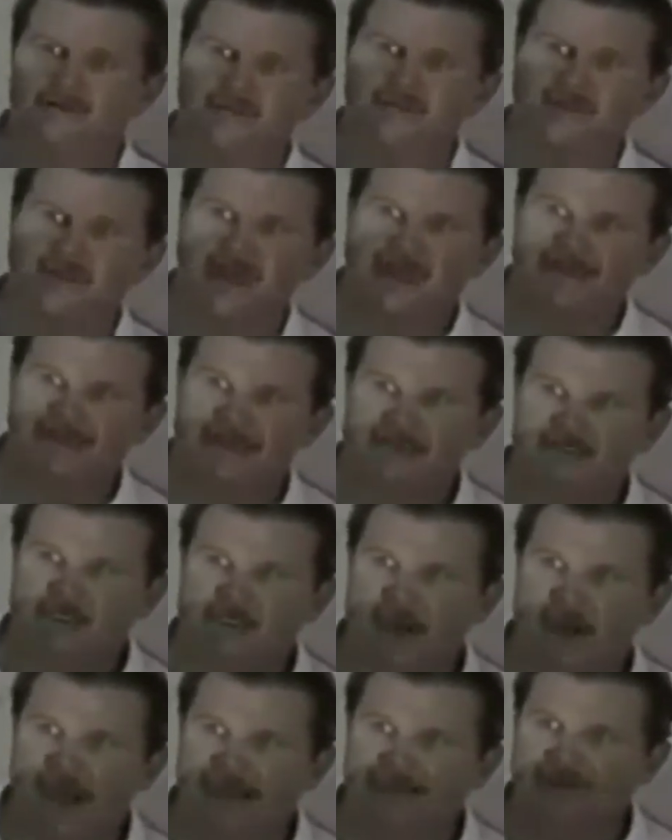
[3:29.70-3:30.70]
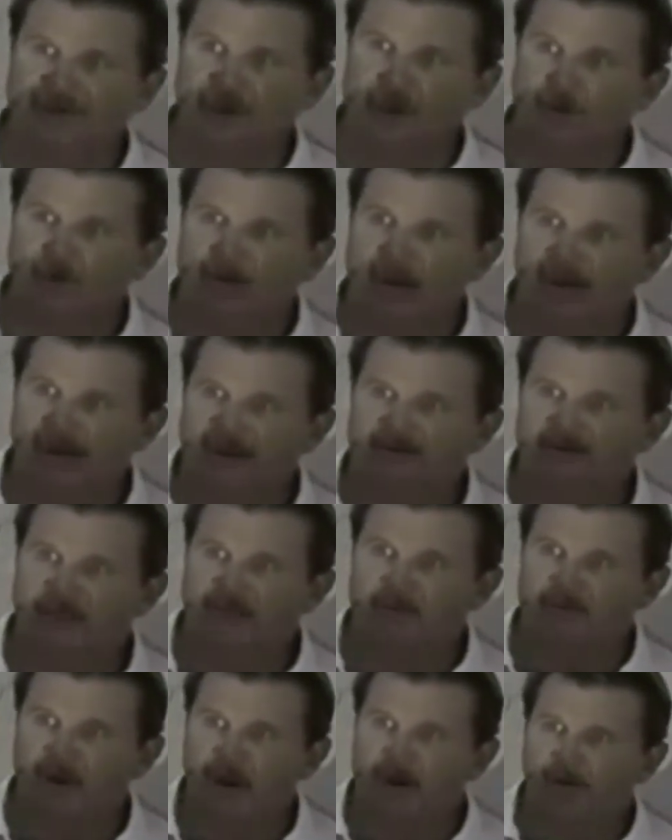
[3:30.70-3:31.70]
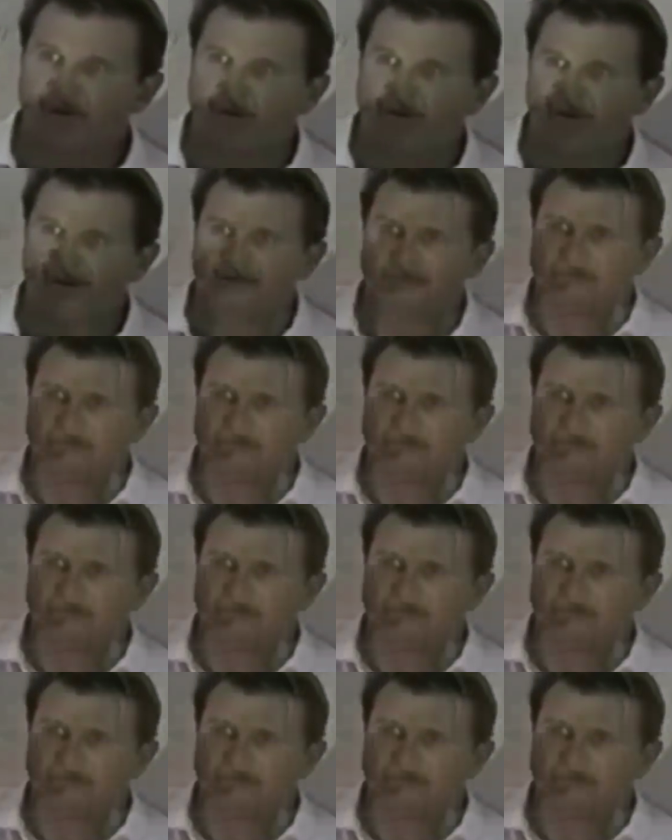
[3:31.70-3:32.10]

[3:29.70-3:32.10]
See that? That's your IQ, buddy. Zero.